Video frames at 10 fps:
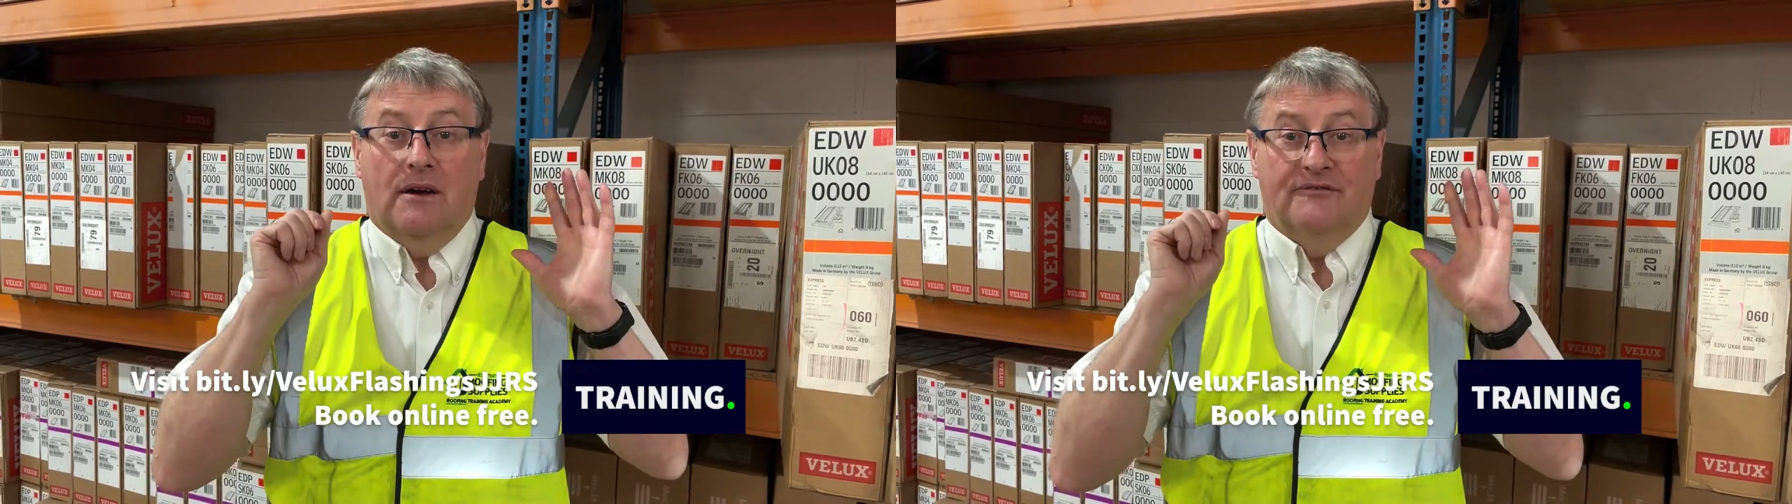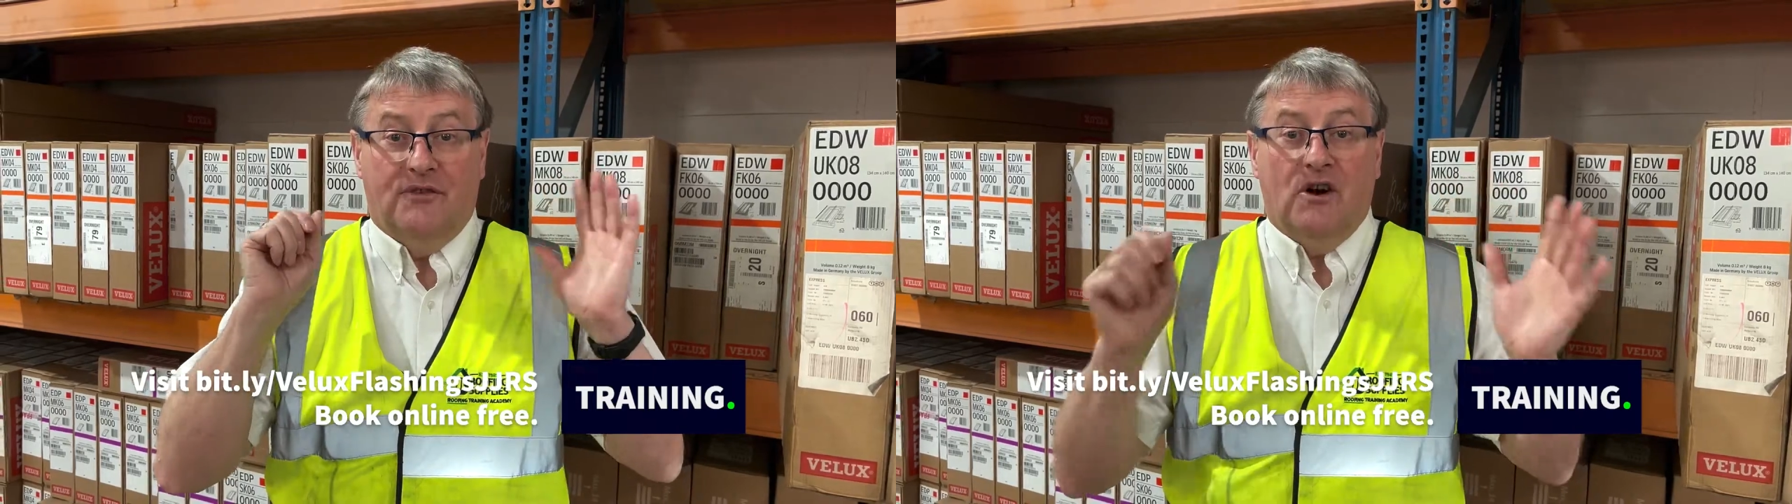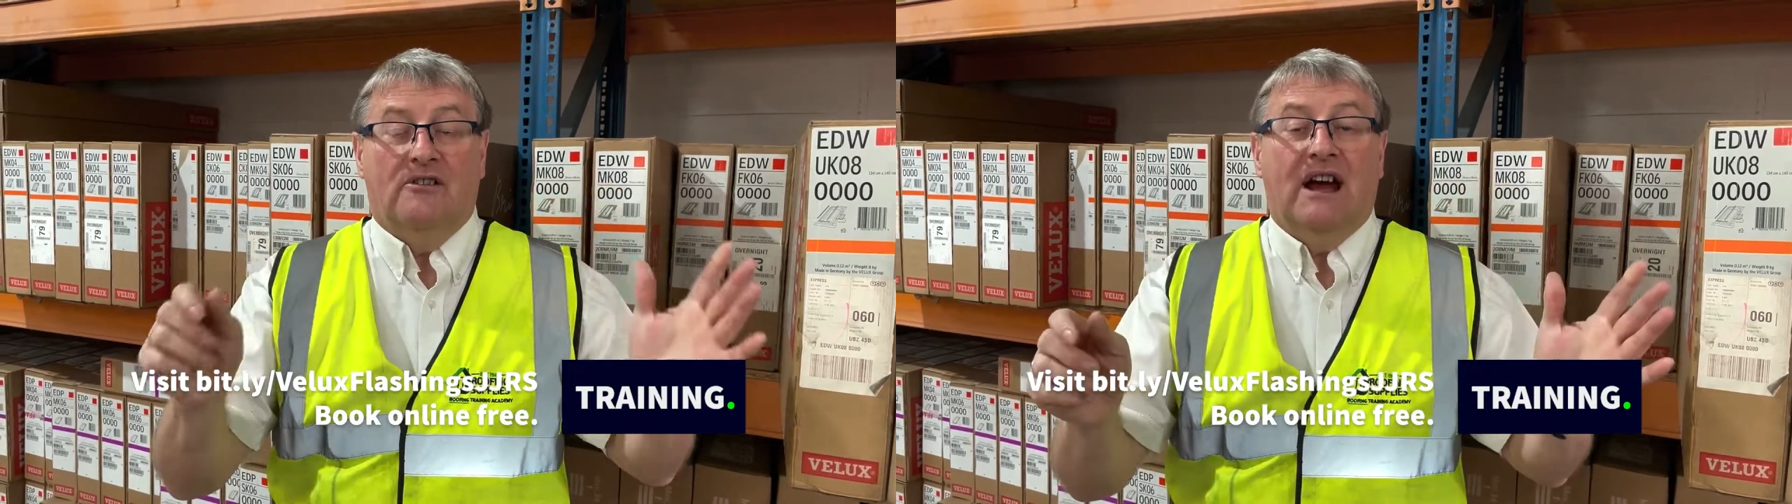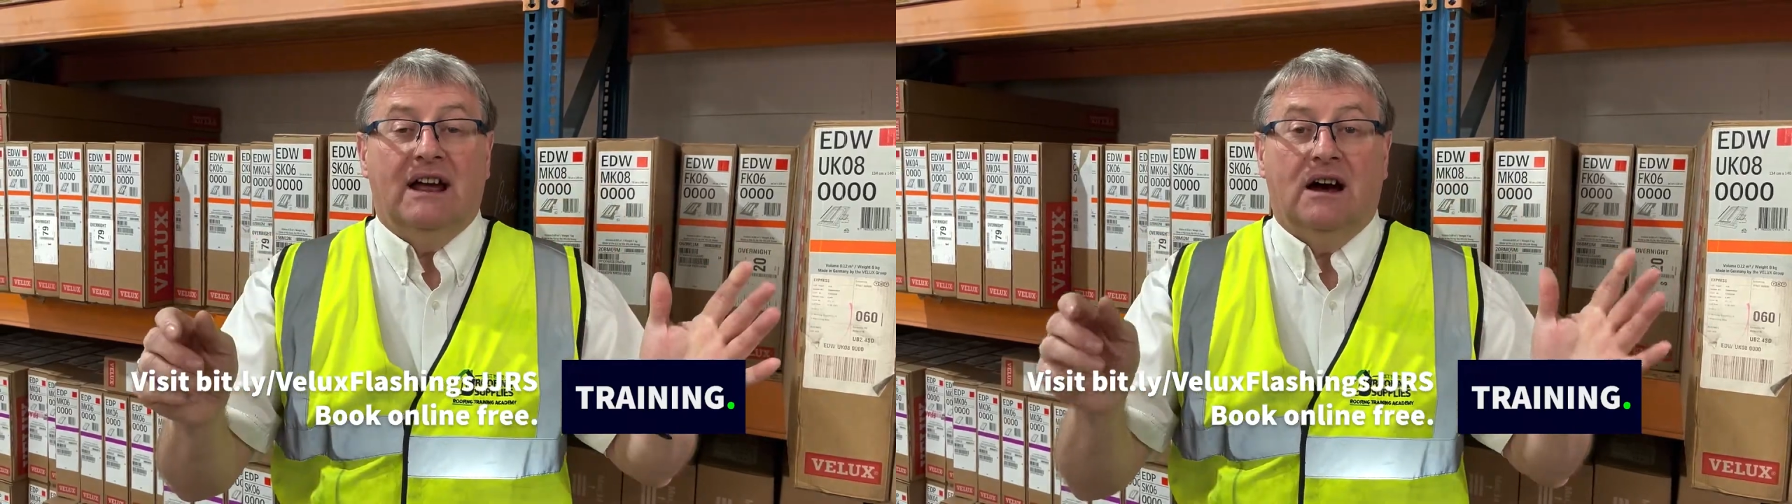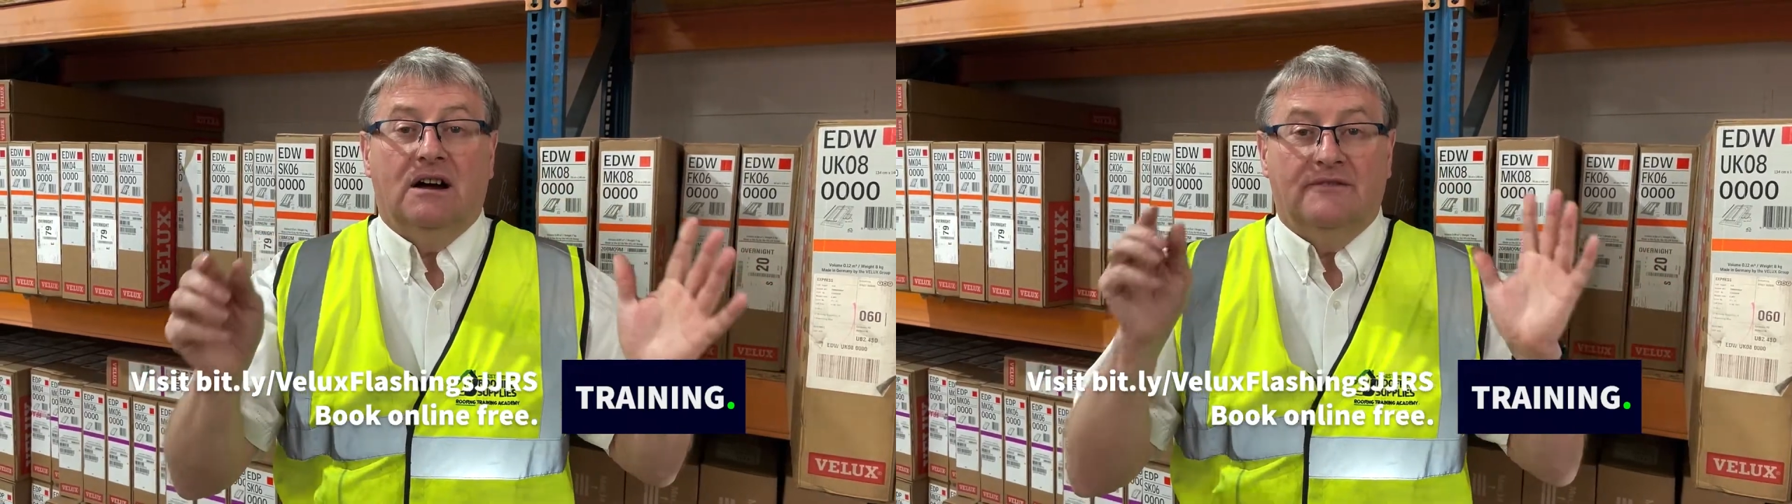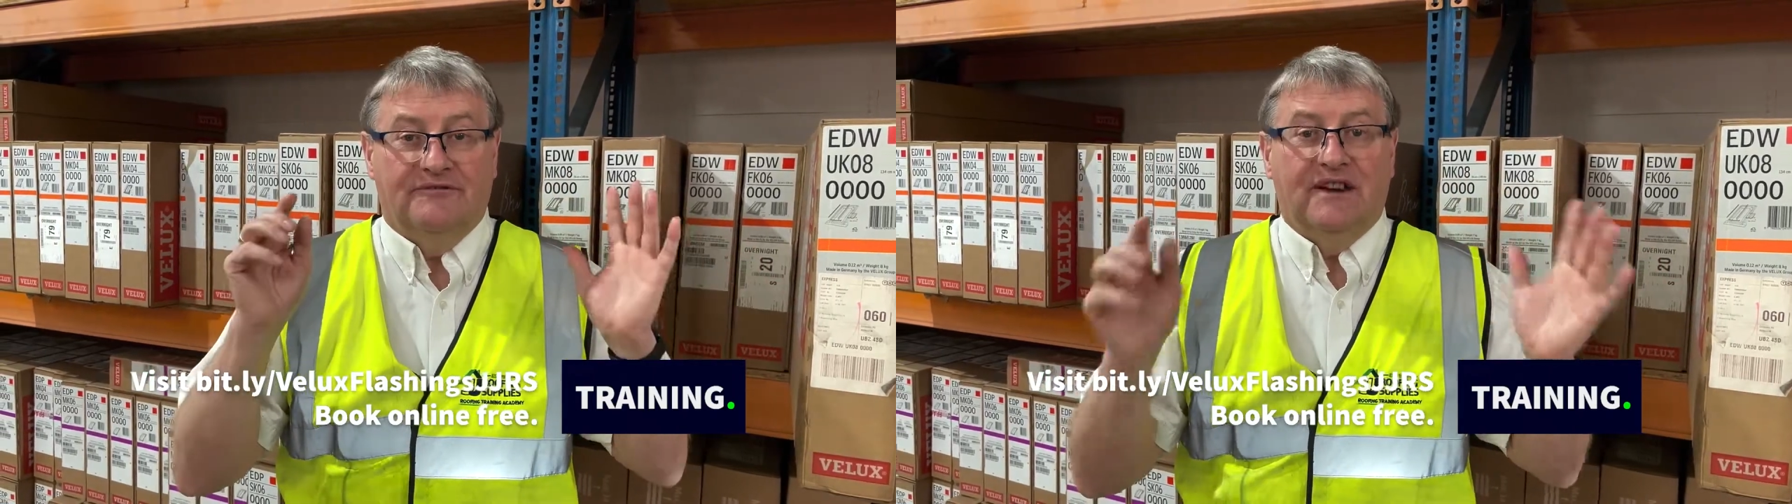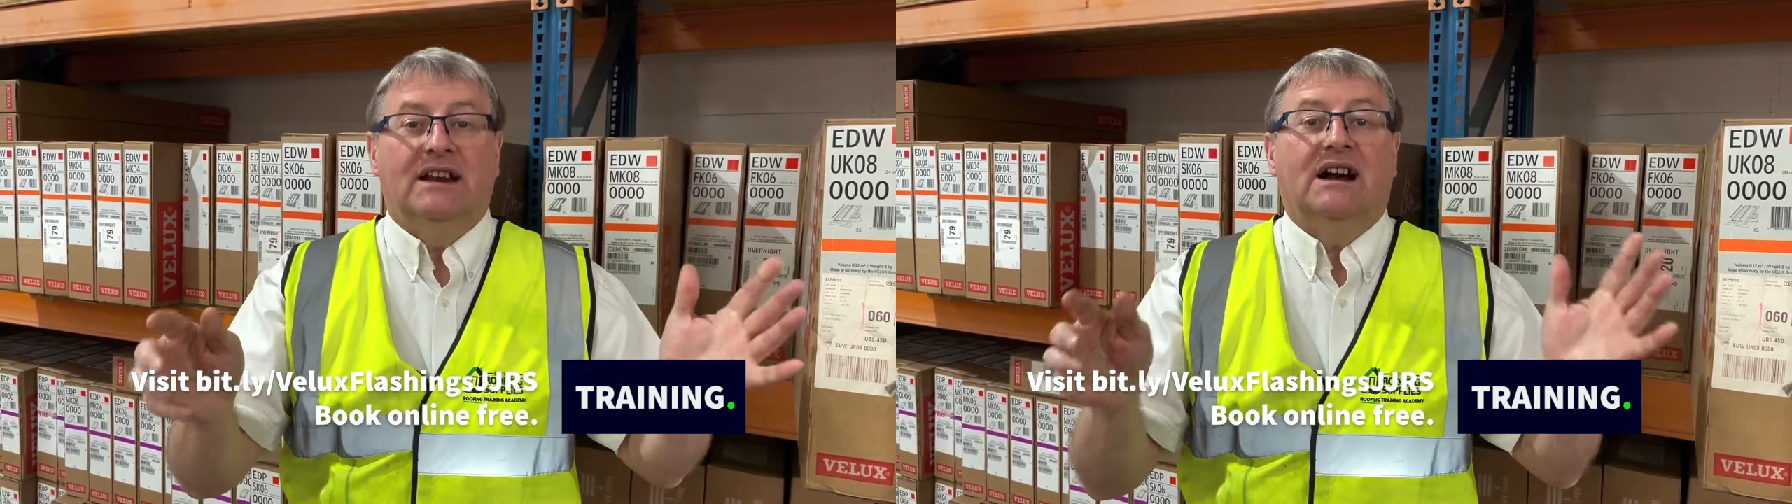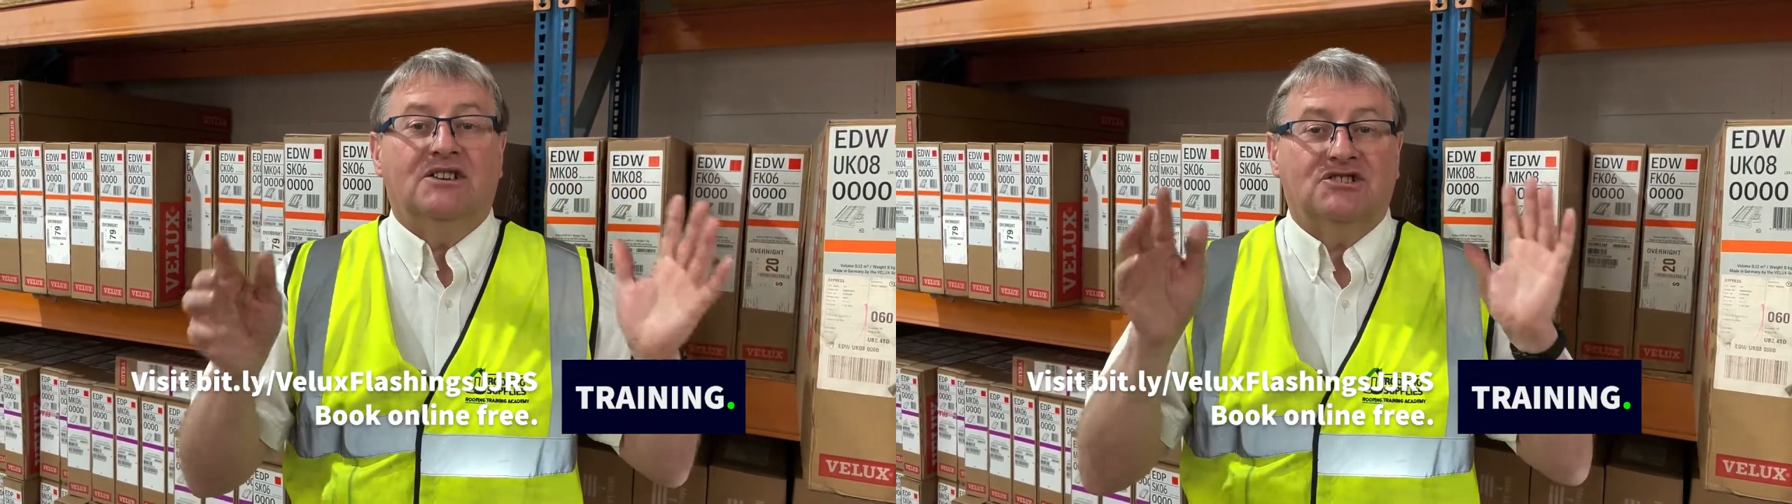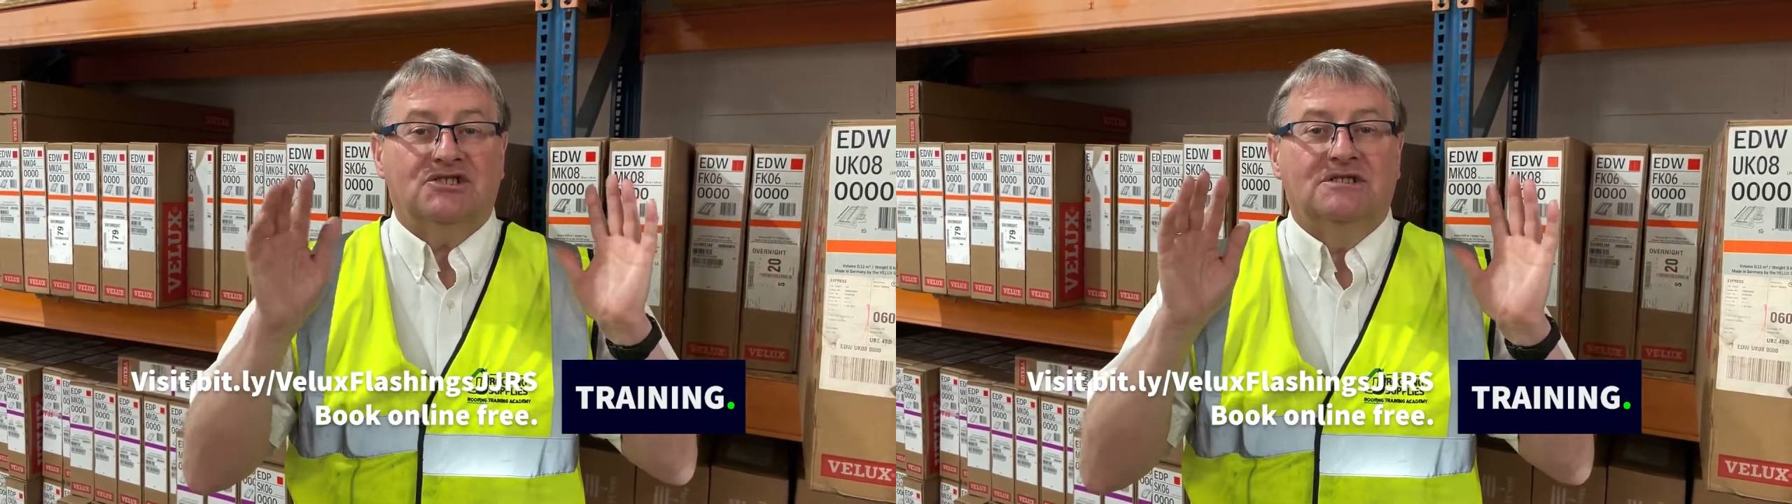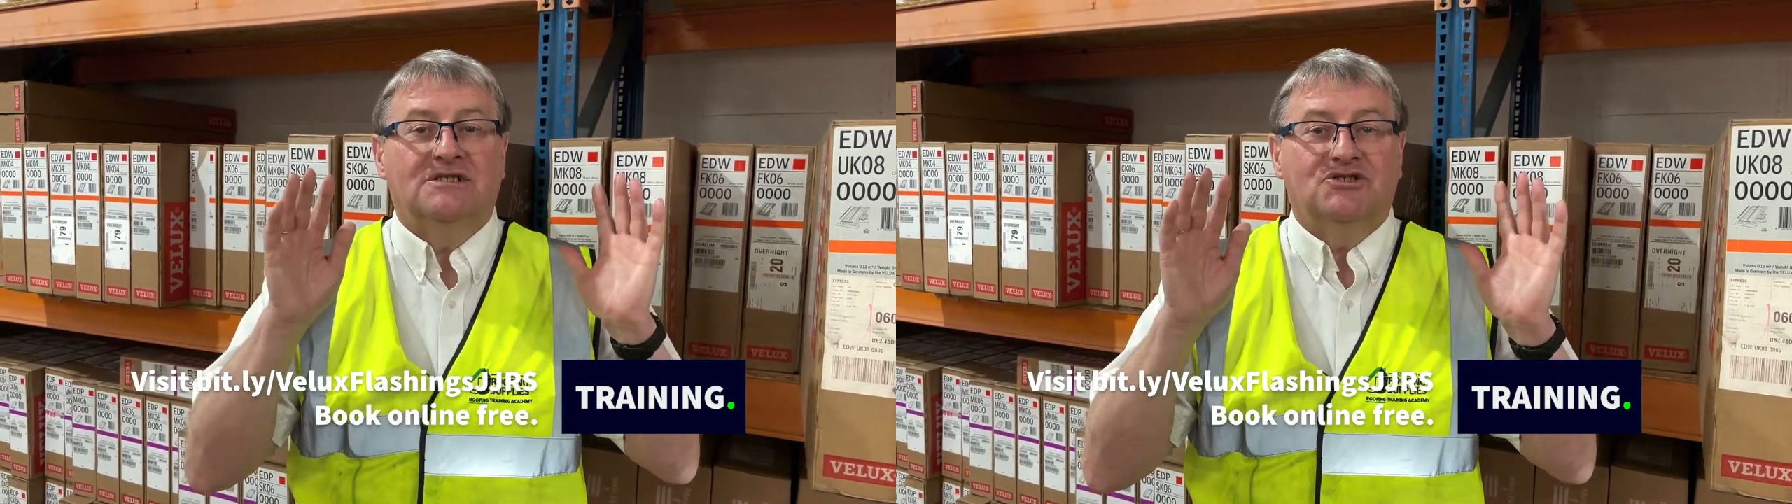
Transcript: via our Velux